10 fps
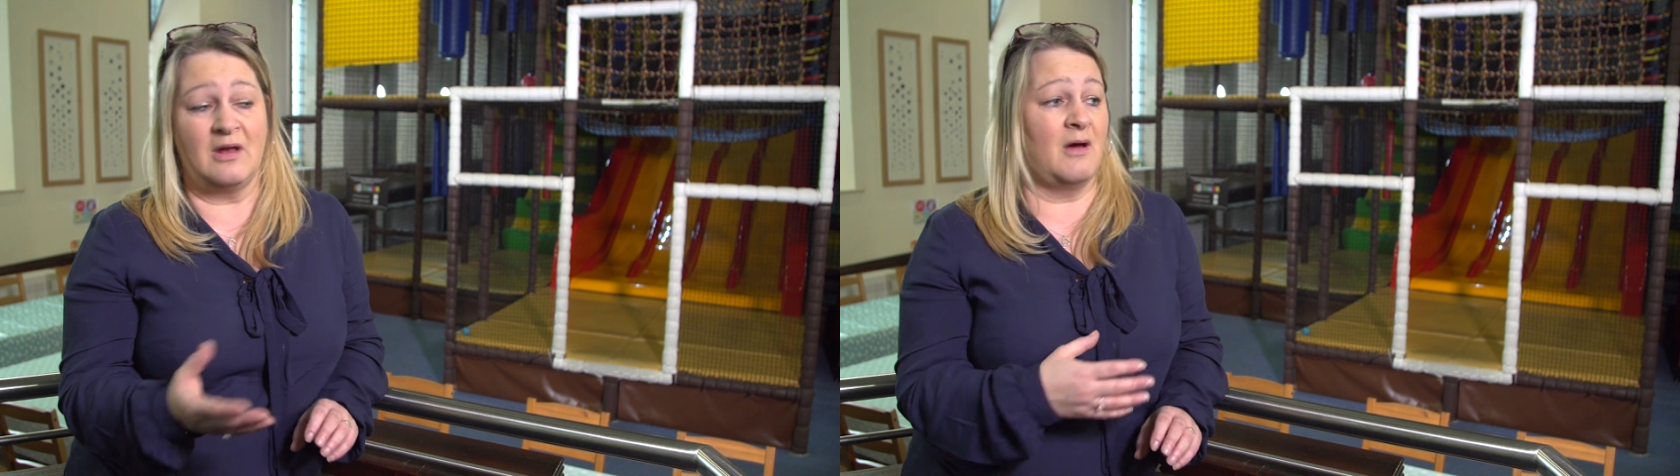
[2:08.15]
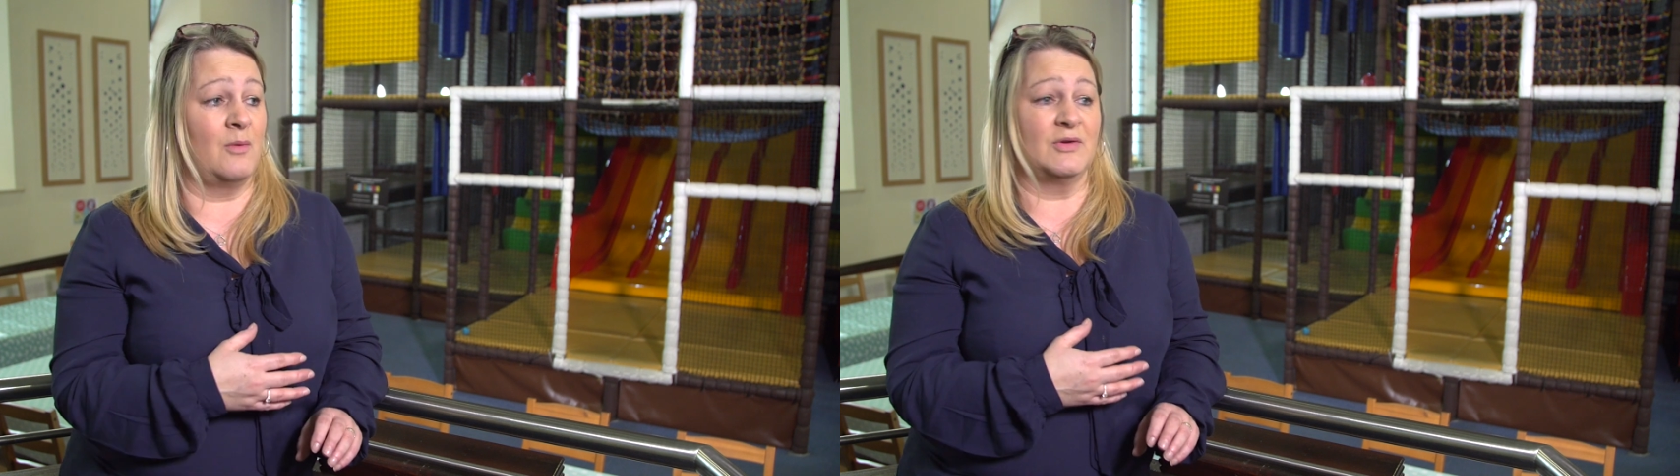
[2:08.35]

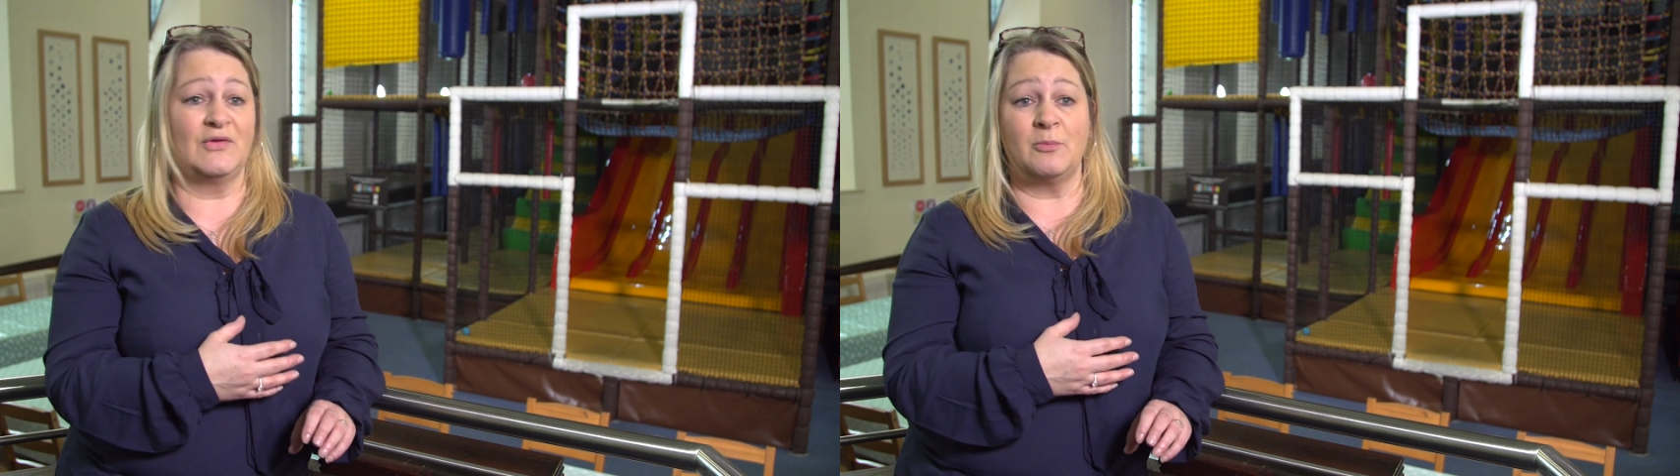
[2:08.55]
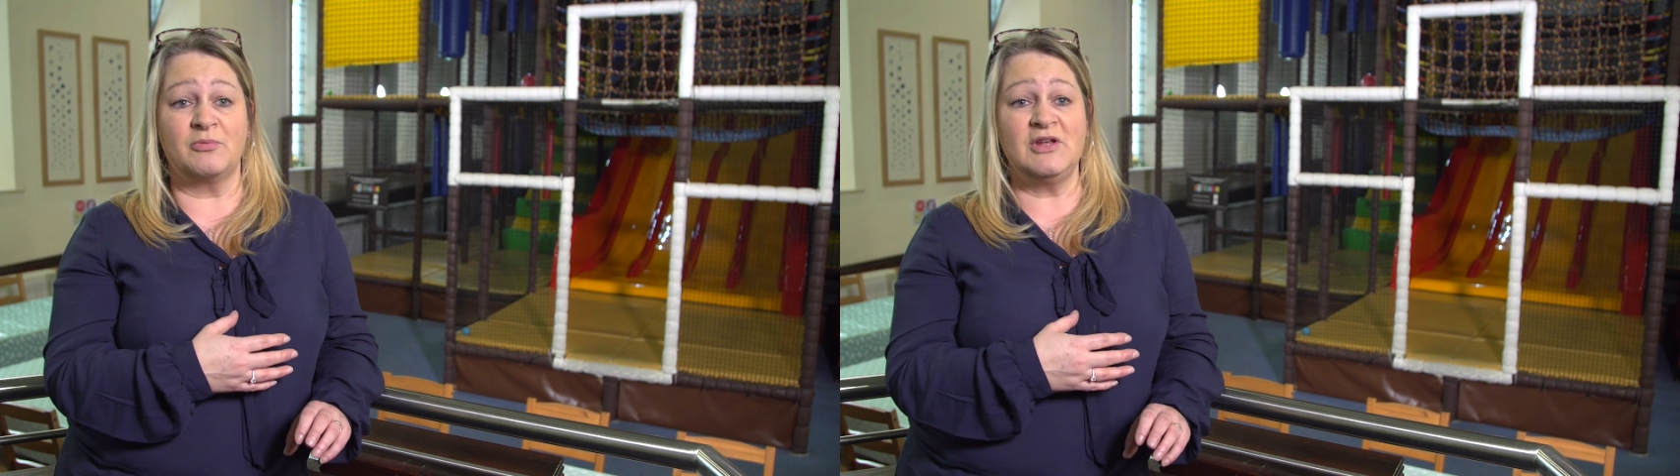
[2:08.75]
and I
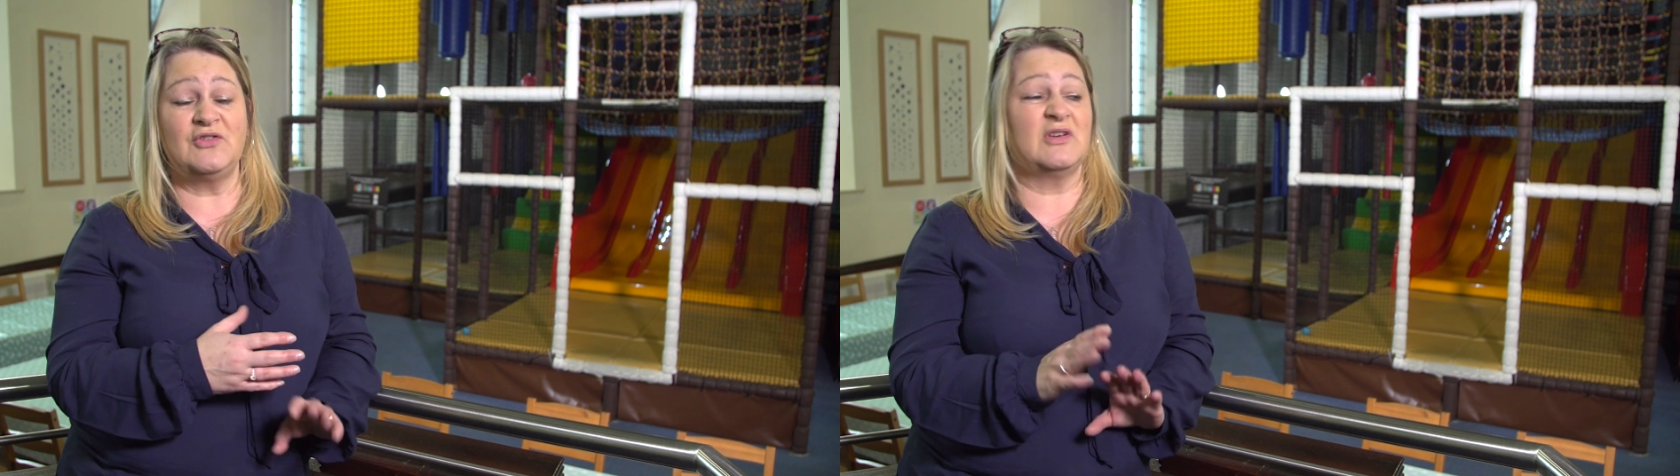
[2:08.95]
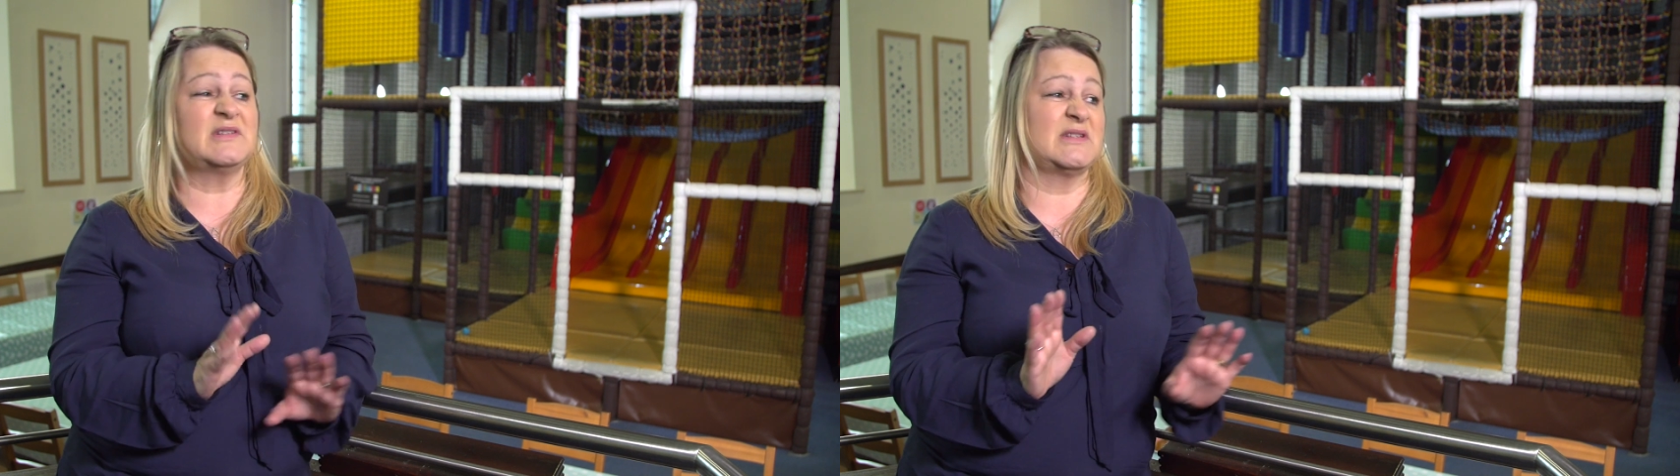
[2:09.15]
wasn't a
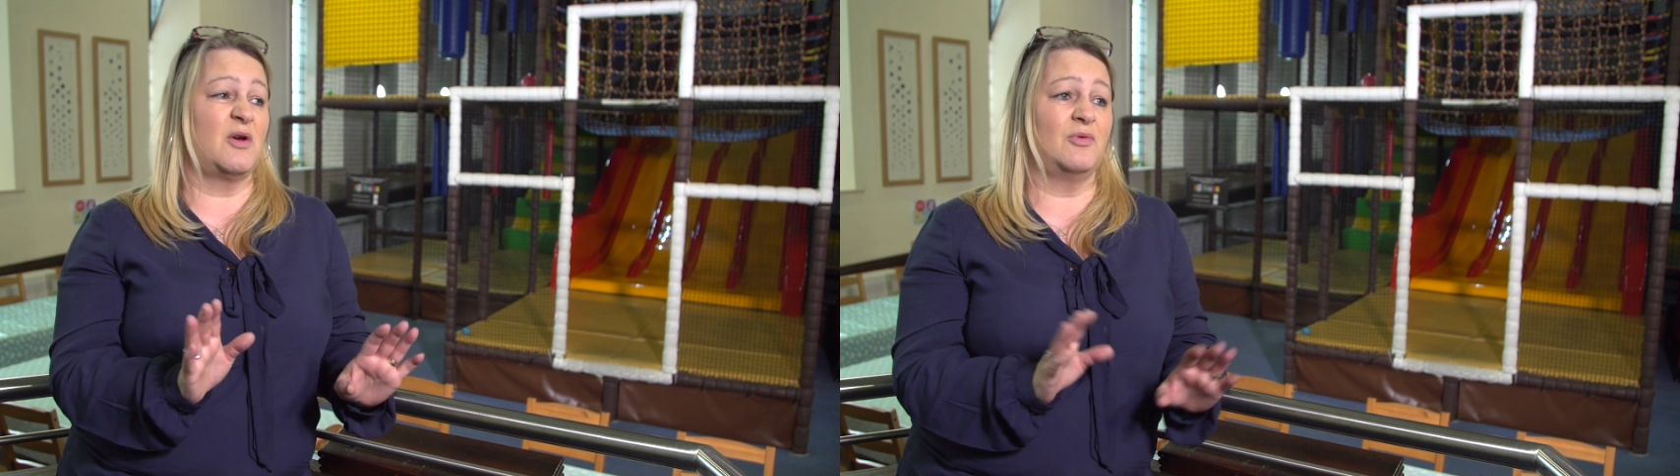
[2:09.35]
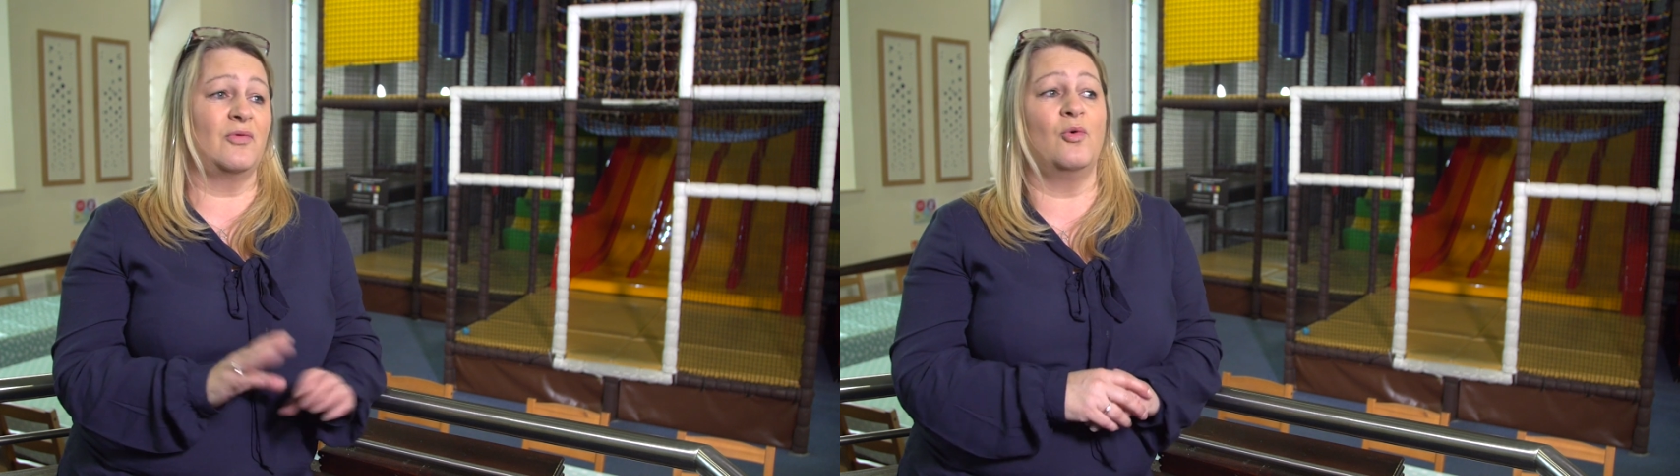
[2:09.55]
preacher,
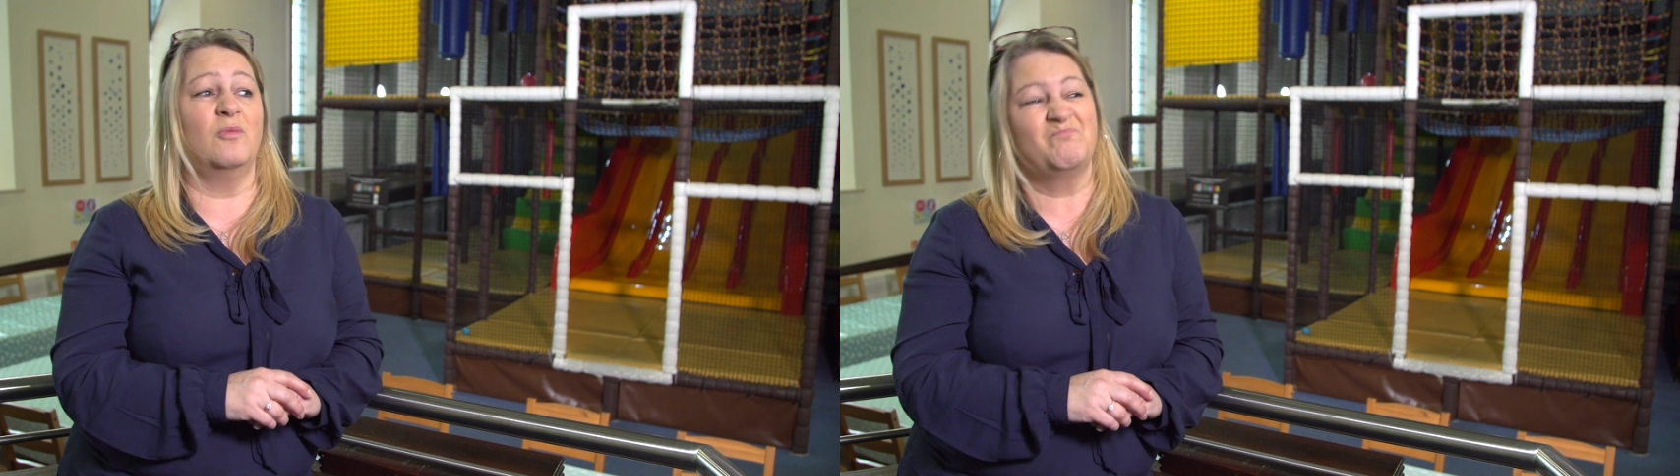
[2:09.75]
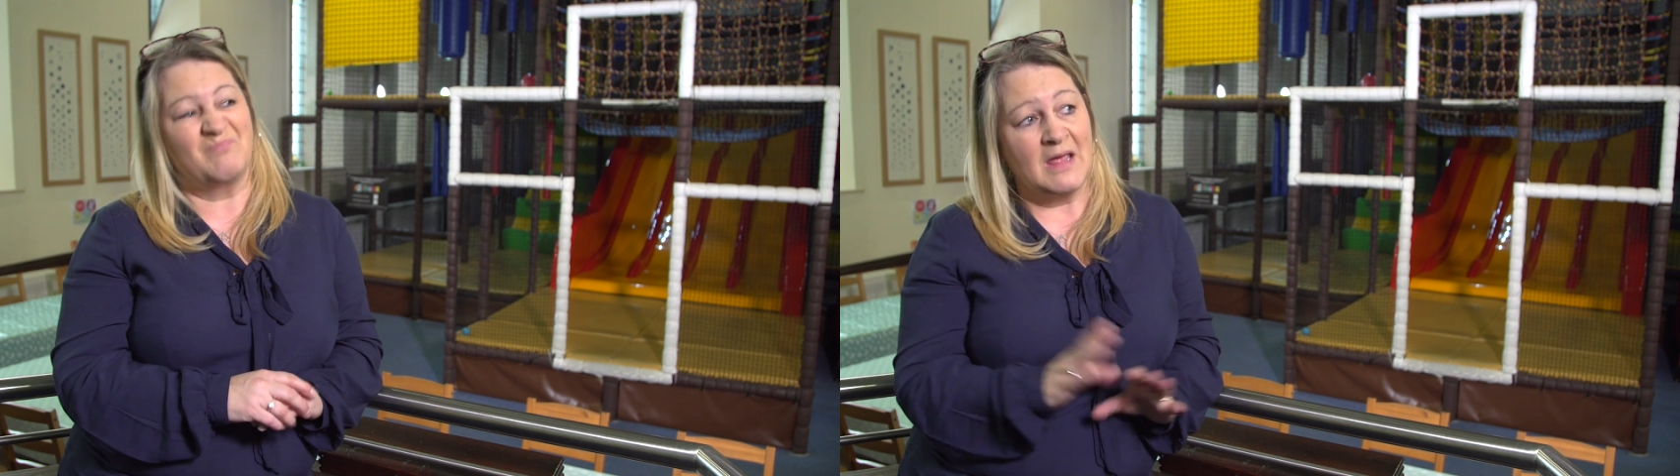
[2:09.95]
so I
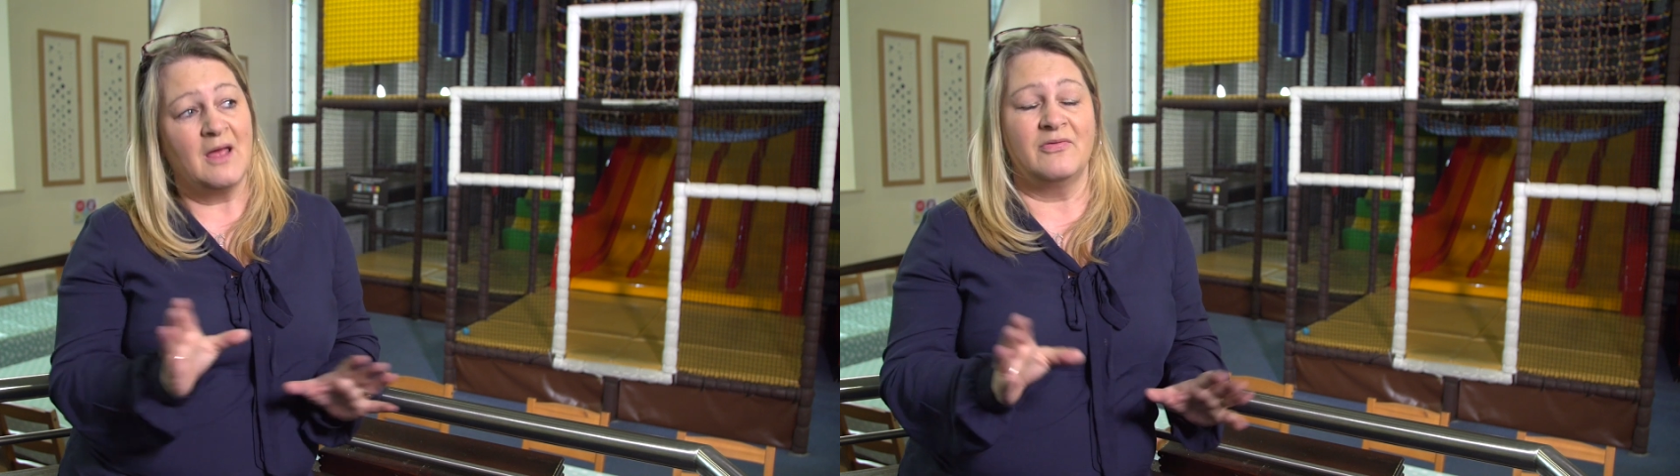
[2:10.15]
thought,